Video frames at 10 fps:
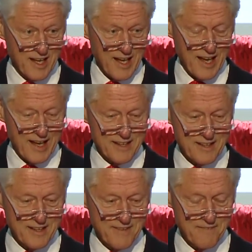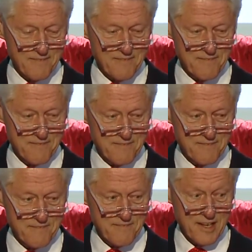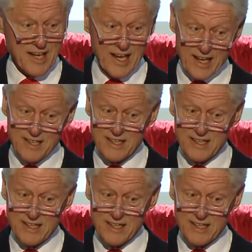And again,